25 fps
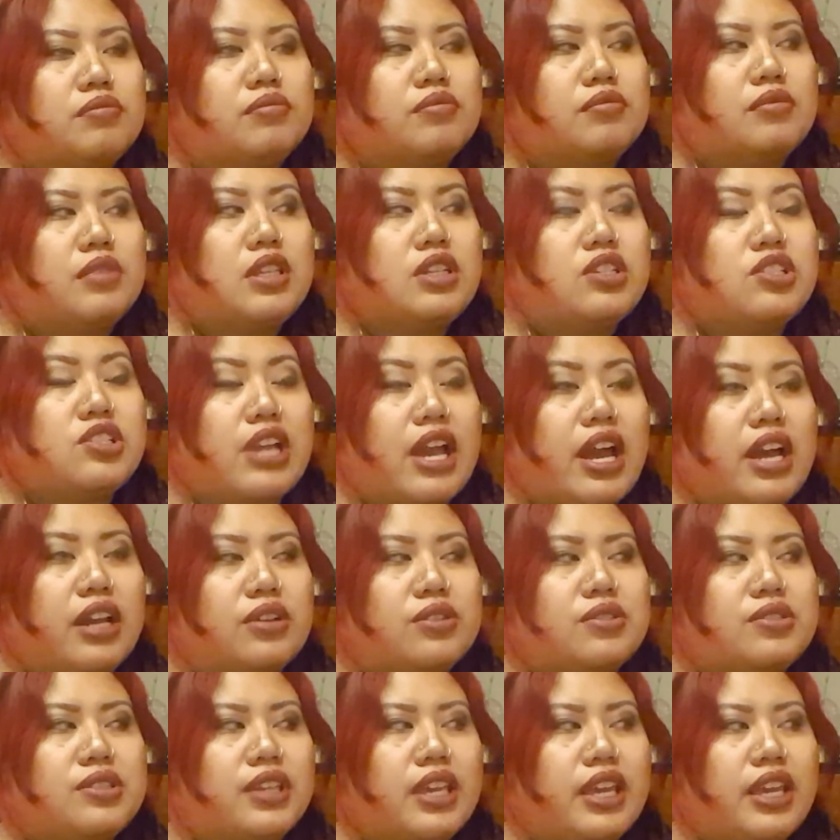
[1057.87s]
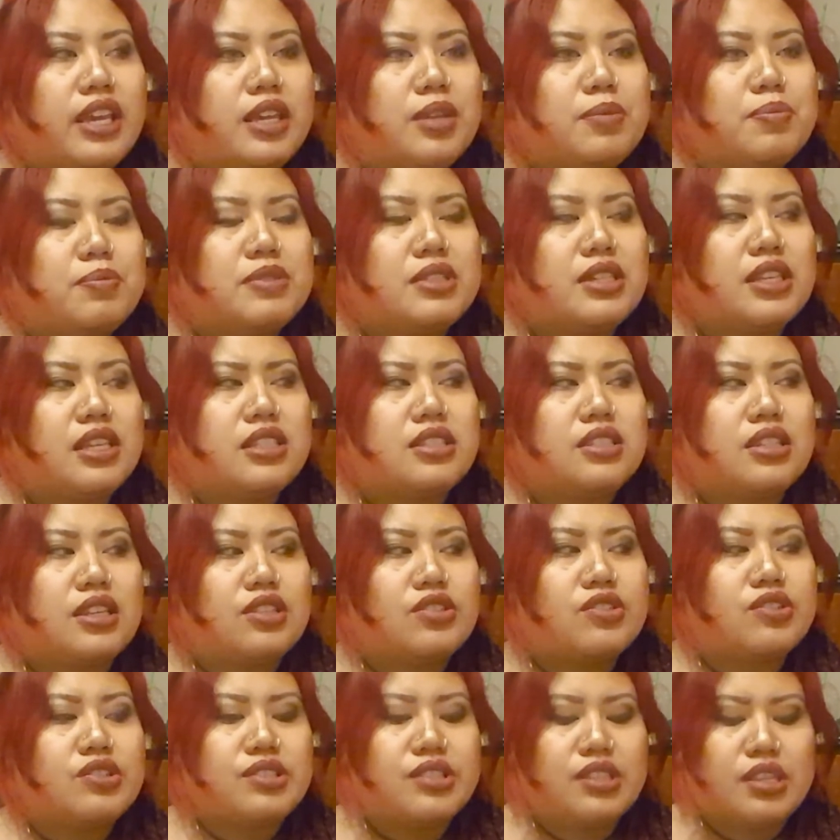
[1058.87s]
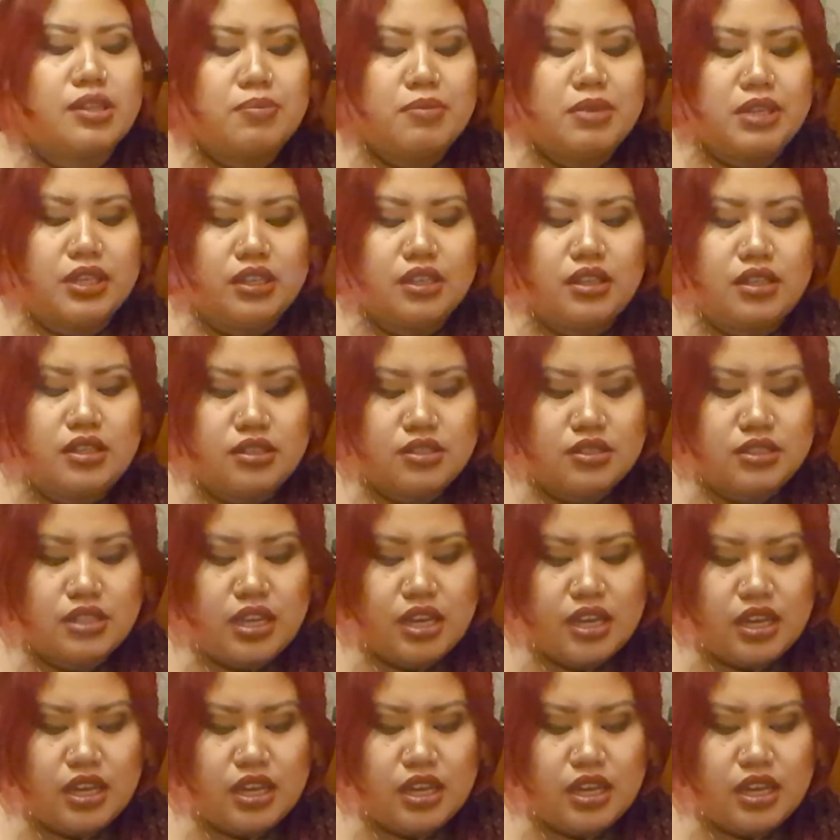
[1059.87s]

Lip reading: The Shadowscapes, it's interesting because